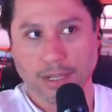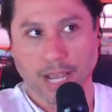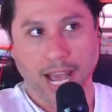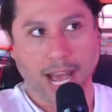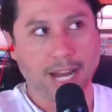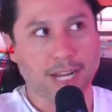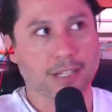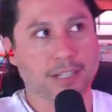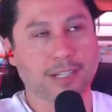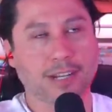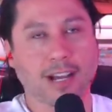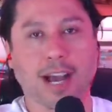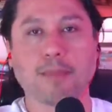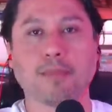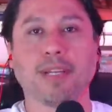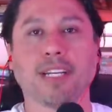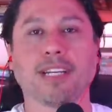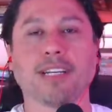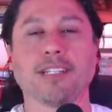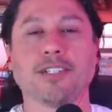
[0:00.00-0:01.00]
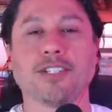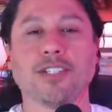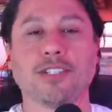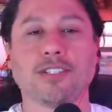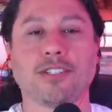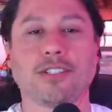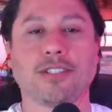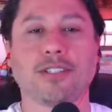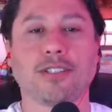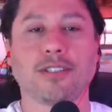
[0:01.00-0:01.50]
And it's not because
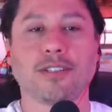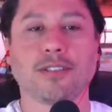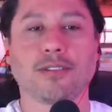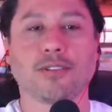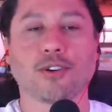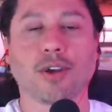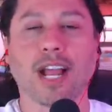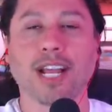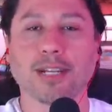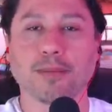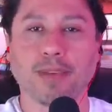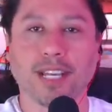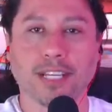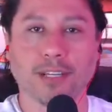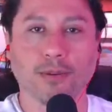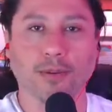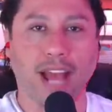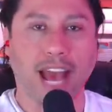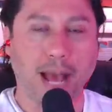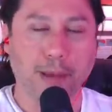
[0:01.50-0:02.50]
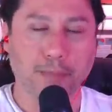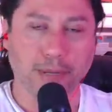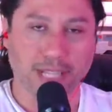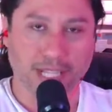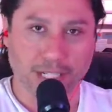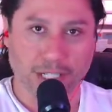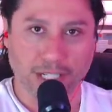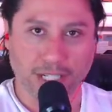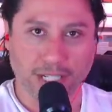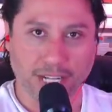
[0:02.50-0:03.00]
she's trying to make you happy
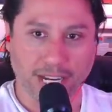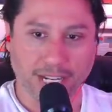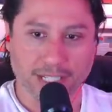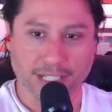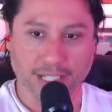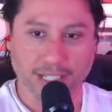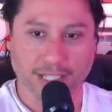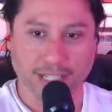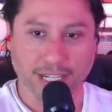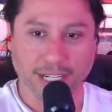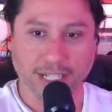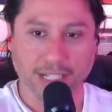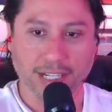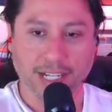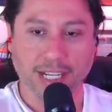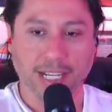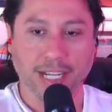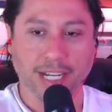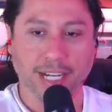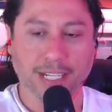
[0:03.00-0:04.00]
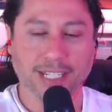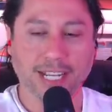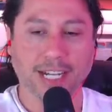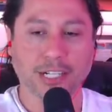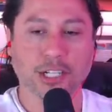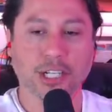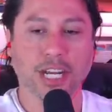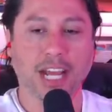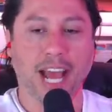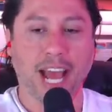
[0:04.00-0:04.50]
that she takes this thing. It's that
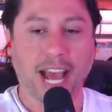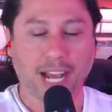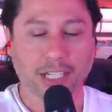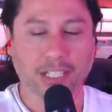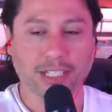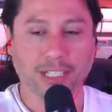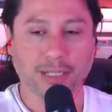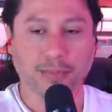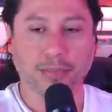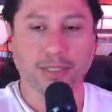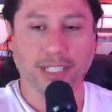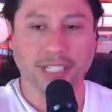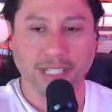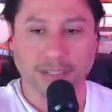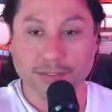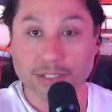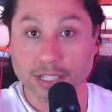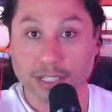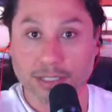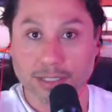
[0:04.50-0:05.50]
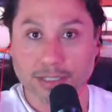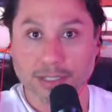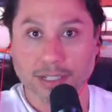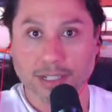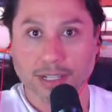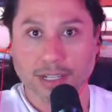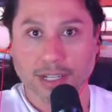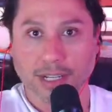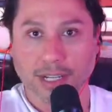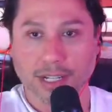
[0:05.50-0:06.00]
she actually believes it.
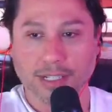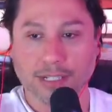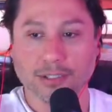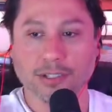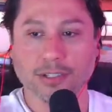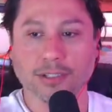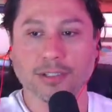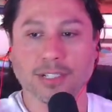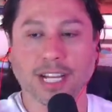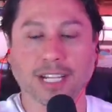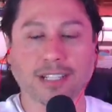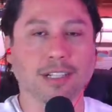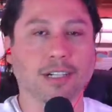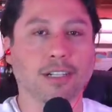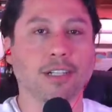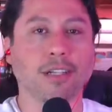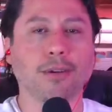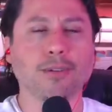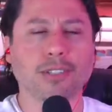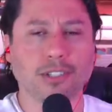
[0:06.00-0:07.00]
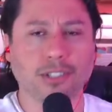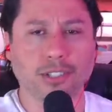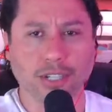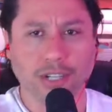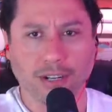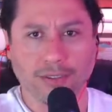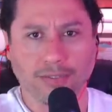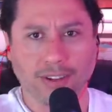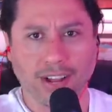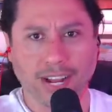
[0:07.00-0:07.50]
That's the closest you're
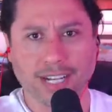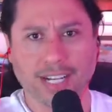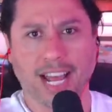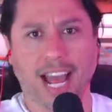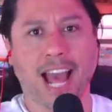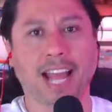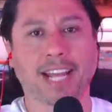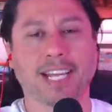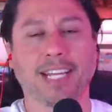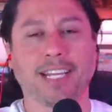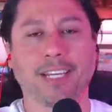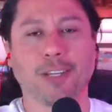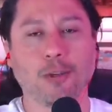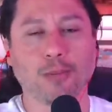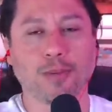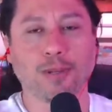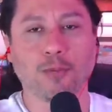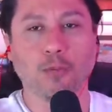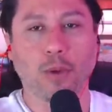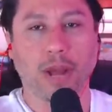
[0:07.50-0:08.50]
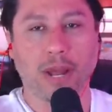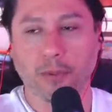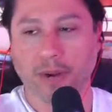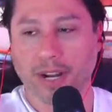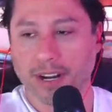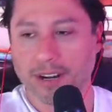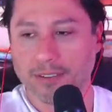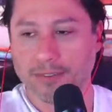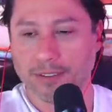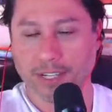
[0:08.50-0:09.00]
going to find to hacking human
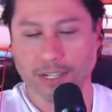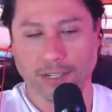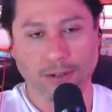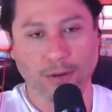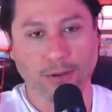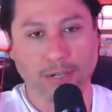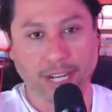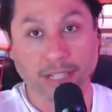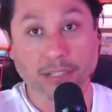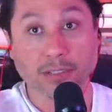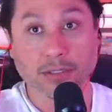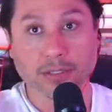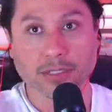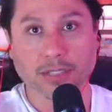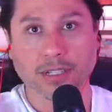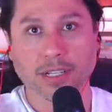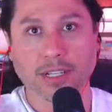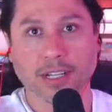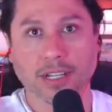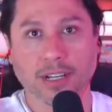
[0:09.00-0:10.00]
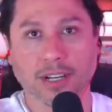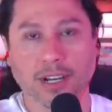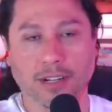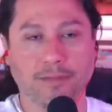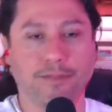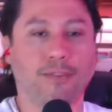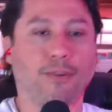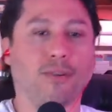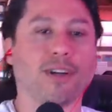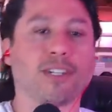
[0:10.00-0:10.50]
wetware for your own ends.
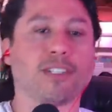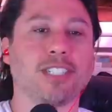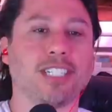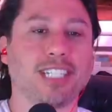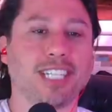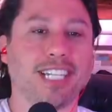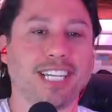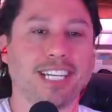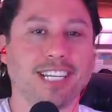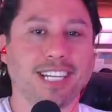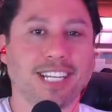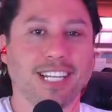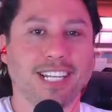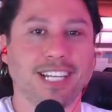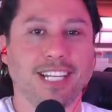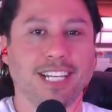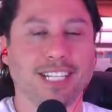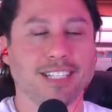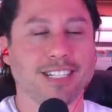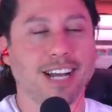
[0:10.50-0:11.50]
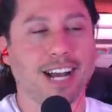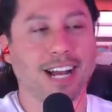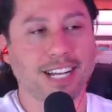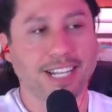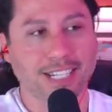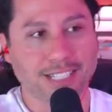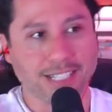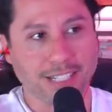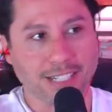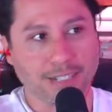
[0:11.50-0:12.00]
Unfortunately, it's not
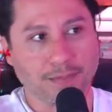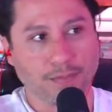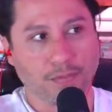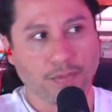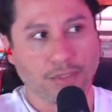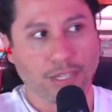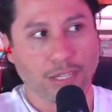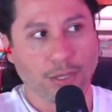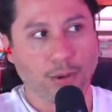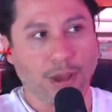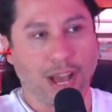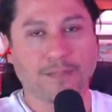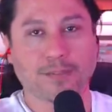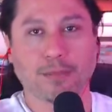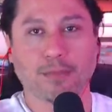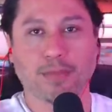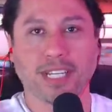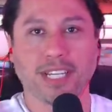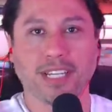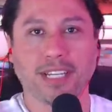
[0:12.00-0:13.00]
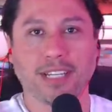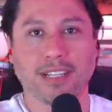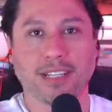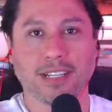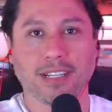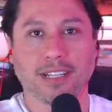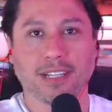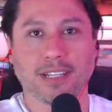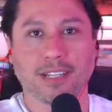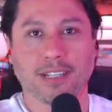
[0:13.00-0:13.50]
easy. You have to be
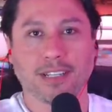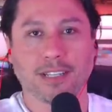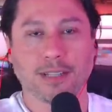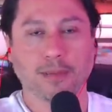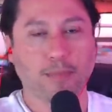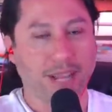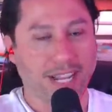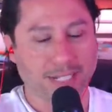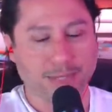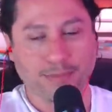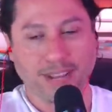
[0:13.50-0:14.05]
the best